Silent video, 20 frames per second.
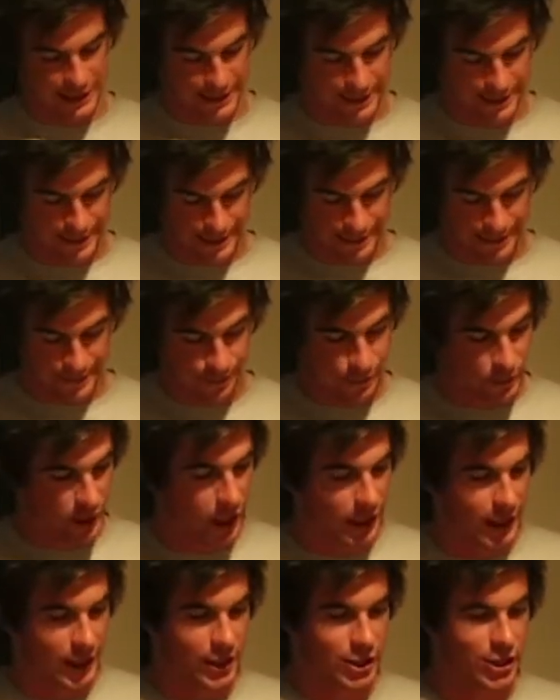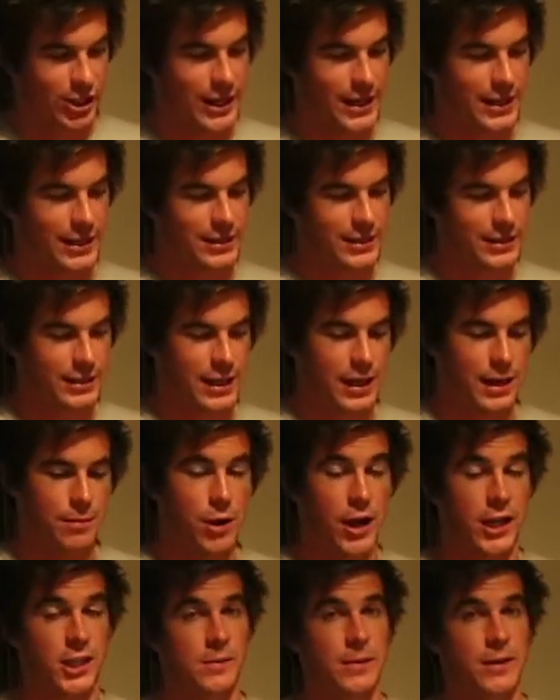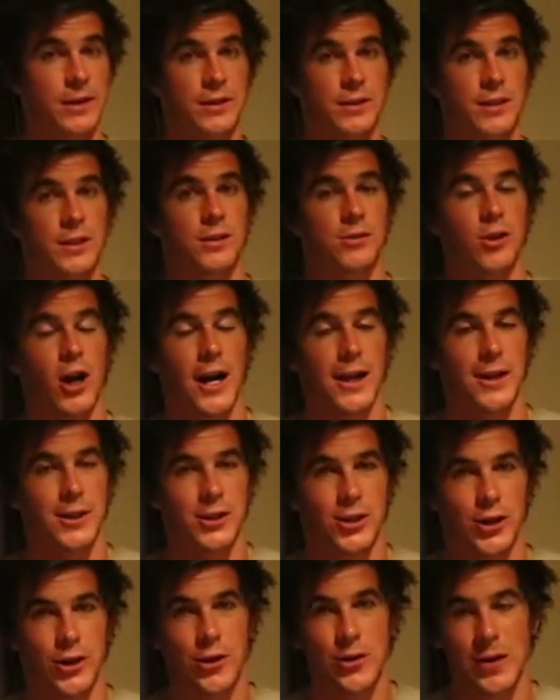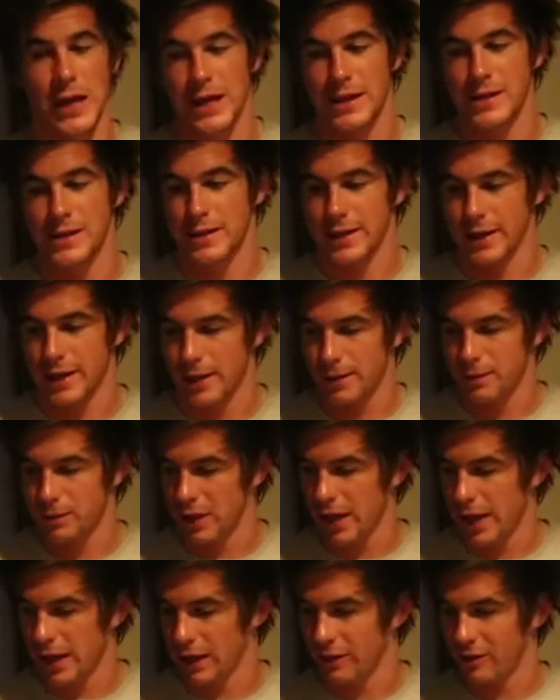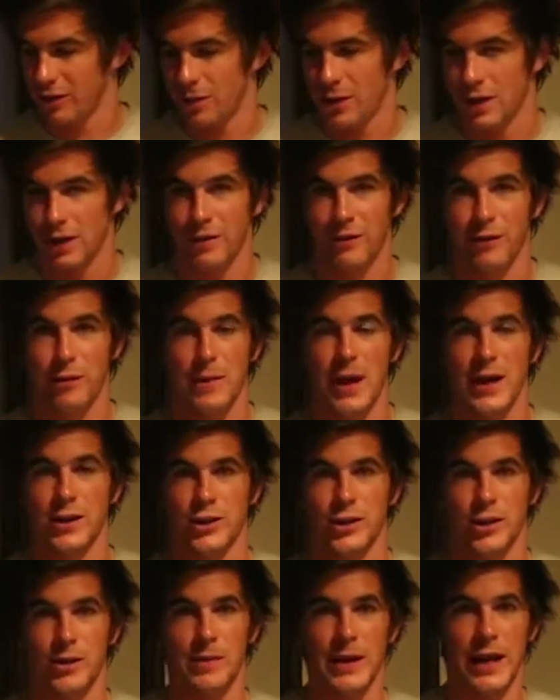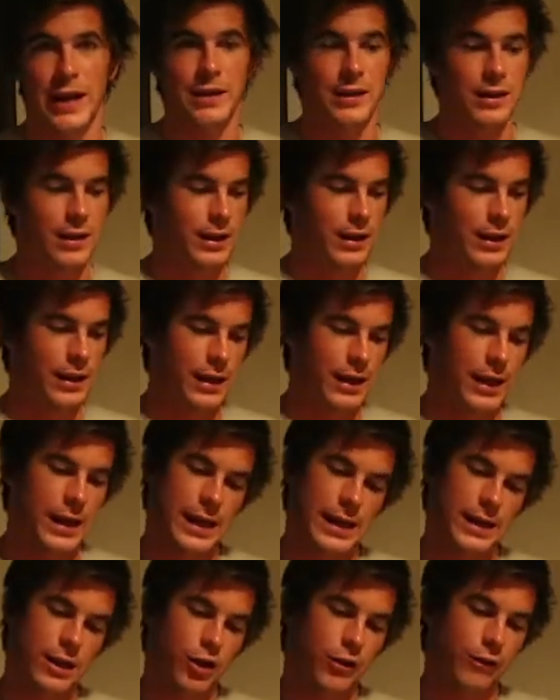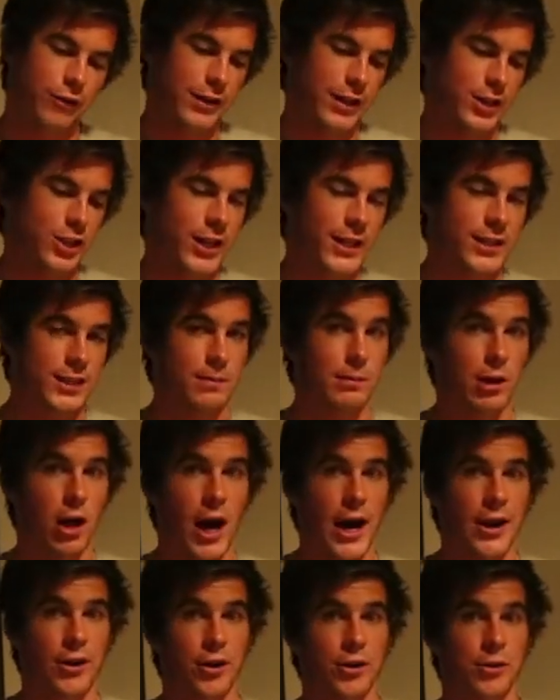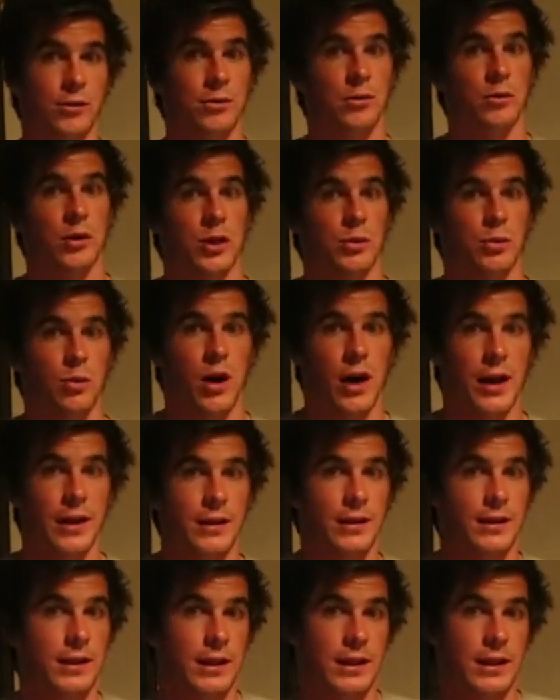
Um, I'm going to share some, my experiences riding the two and um, yeah, give you a bit of information about and hopefully shed some light on which one